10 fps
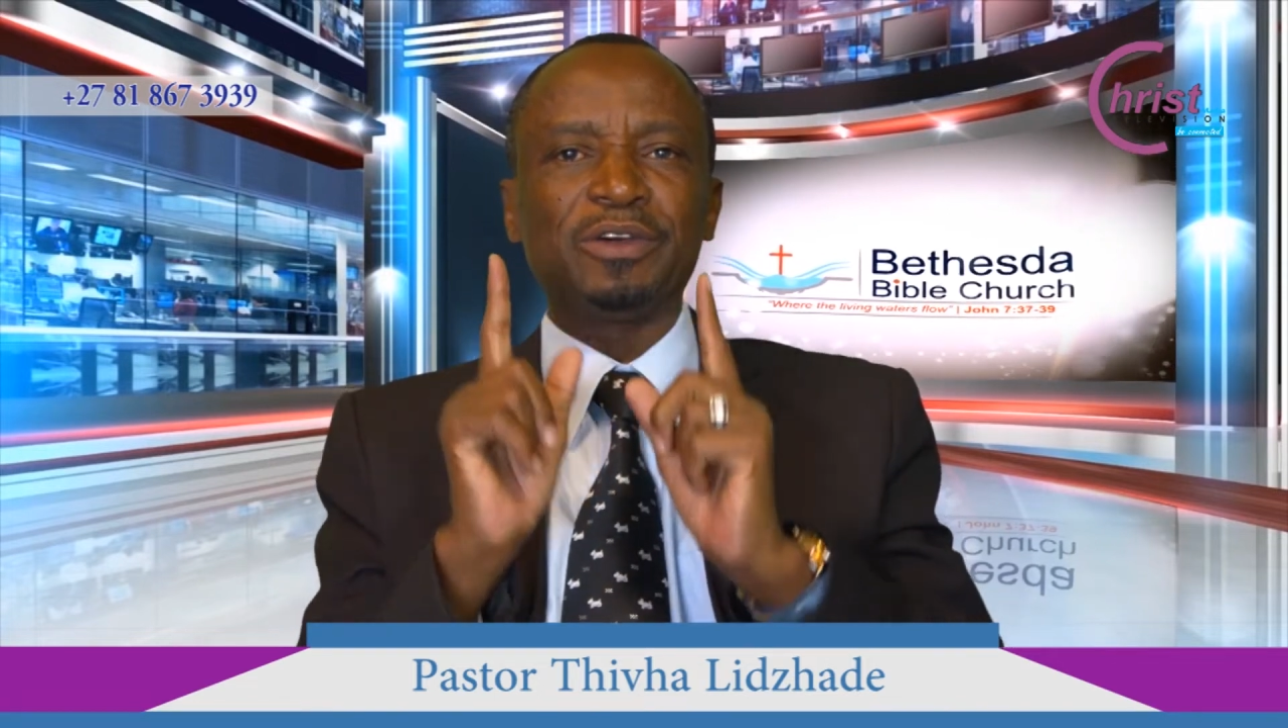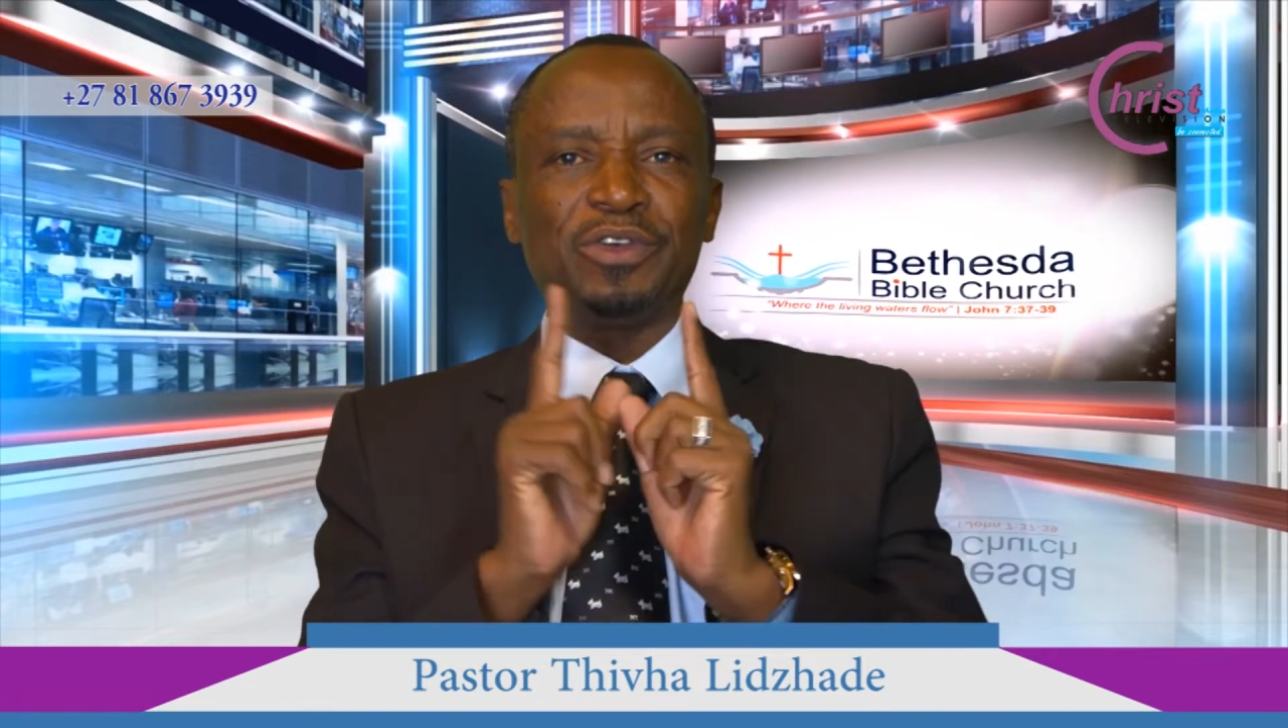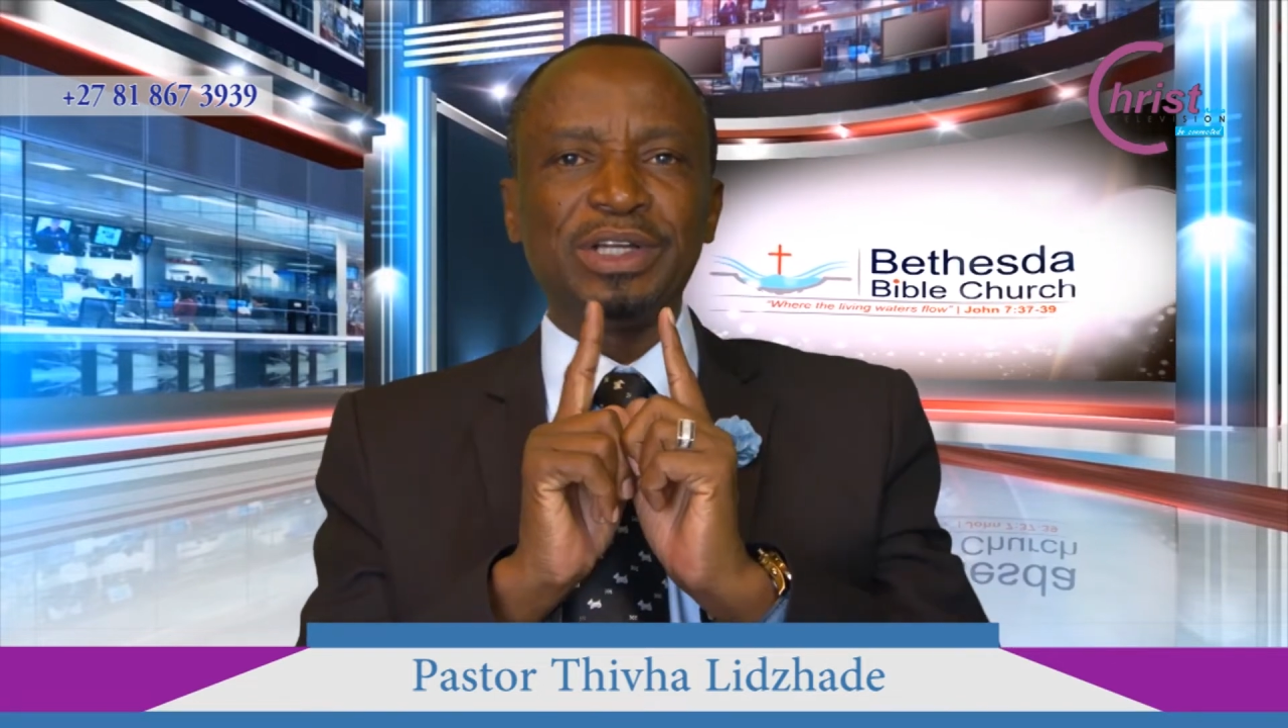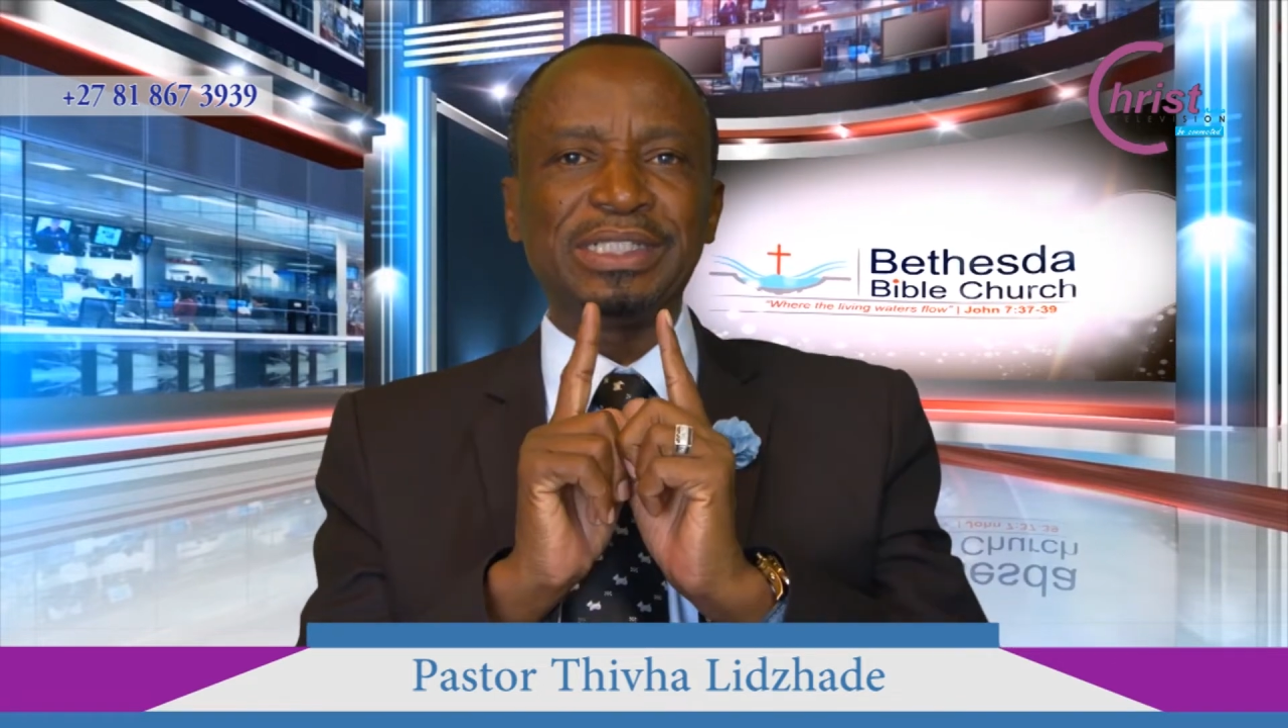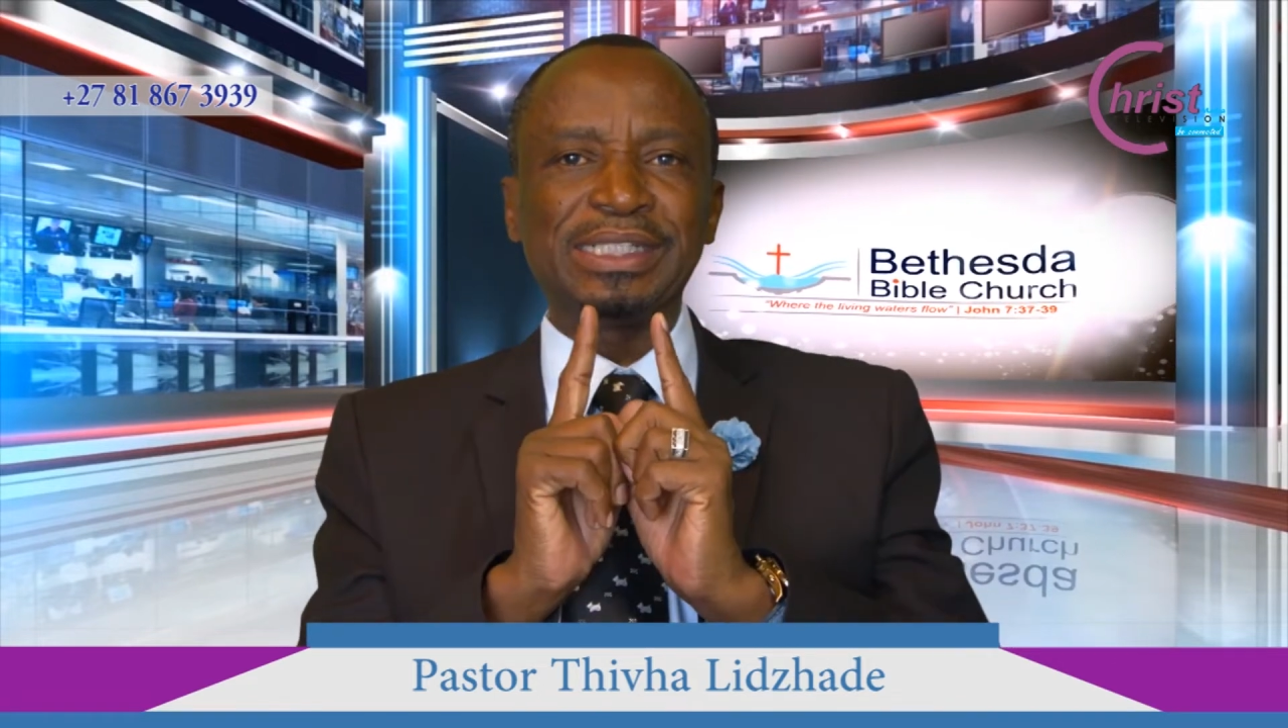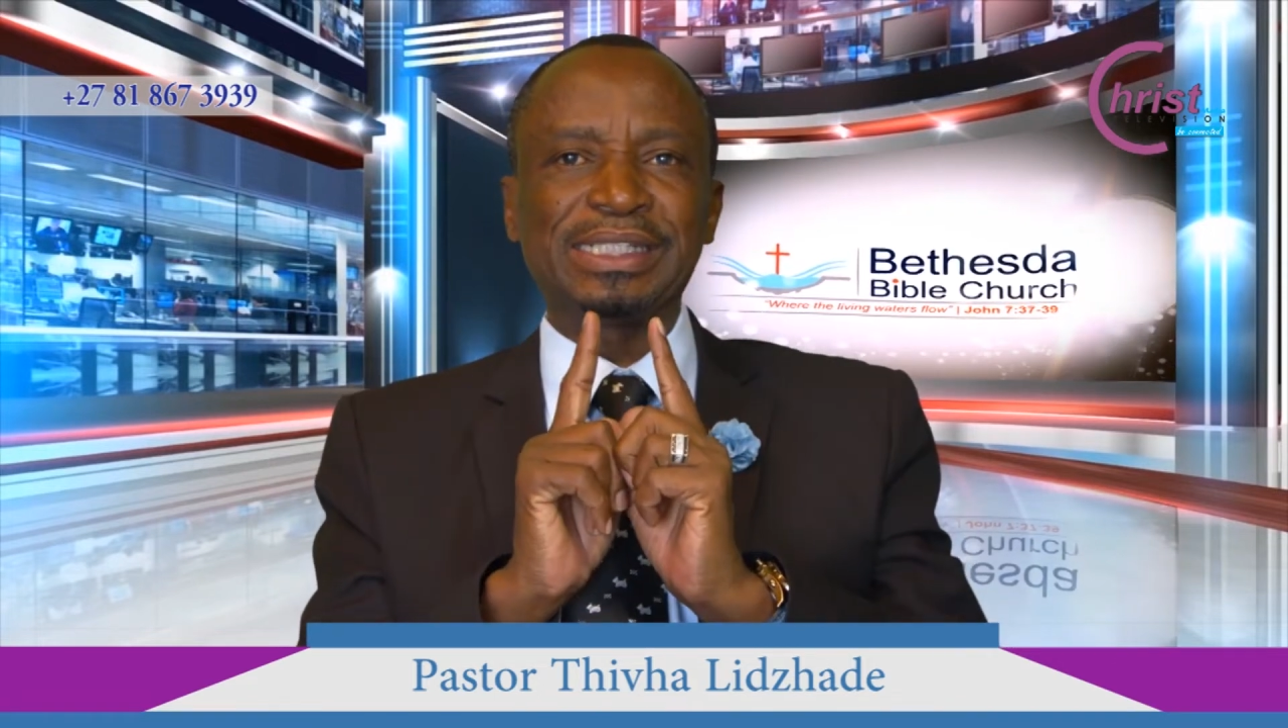of God is a